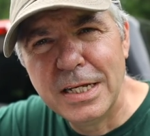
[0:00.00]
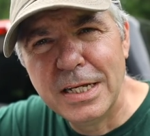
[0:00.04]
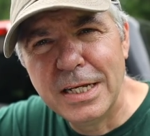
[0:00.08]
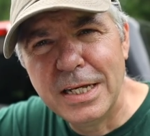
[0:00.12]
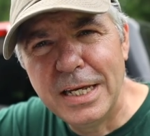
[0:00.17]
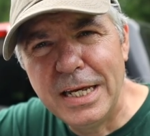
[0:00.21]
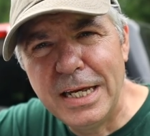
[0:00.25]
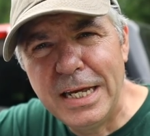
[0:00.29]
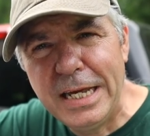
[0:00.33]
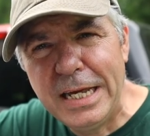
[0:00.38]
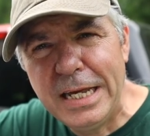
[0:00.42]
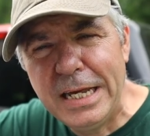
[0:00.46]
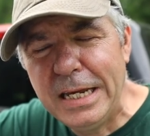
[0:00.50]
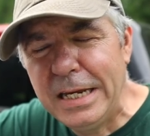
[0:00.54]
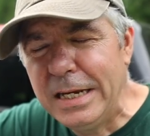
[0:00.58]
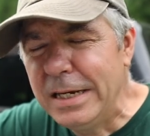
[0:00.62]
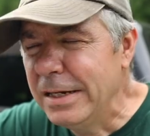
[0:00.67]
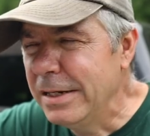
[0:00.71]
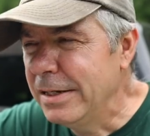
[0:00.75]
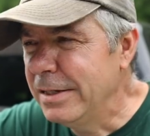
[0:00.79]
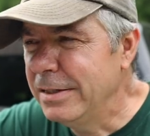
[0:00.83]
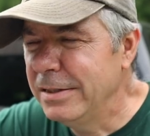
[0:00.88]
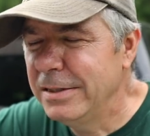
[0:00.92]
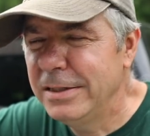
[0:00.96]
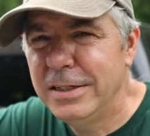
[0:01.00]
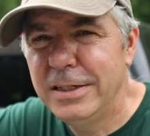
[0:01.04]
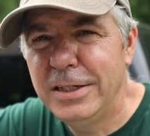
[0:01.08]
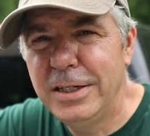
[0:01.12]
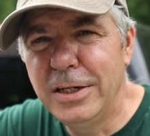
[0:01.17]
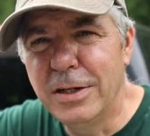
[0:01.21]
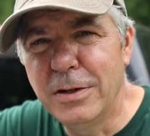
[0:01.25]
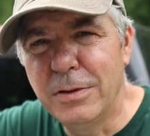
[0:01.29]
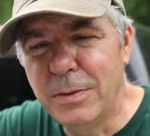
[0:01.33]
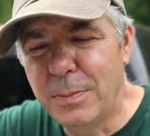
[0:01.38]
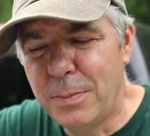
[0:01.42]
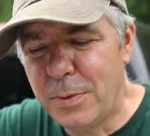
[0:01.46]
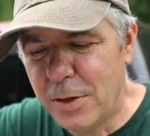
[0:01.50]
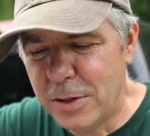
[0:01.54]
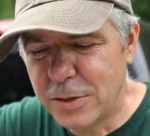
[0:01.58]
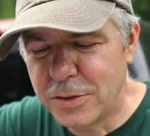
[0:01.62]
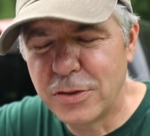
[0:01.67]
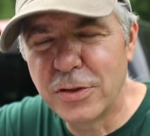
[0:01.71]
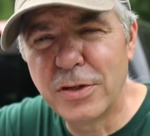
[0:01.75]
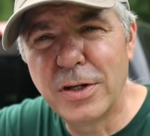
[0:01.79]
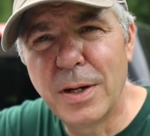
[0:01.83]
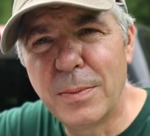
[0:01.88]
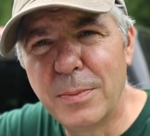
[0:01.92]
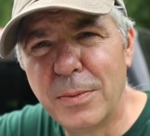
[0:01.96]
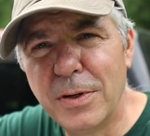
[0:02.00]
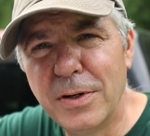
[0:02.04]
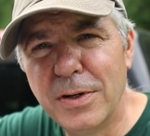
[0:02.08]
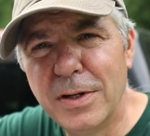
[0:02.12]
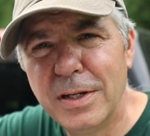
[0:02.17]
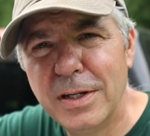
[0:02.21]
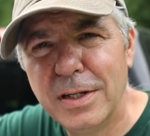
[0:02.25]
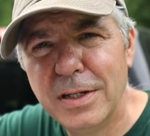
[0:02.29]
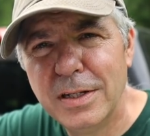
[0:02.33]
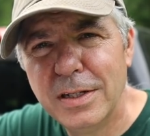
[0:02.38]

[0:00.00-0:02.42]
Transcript: And, you know, the parts are numbered.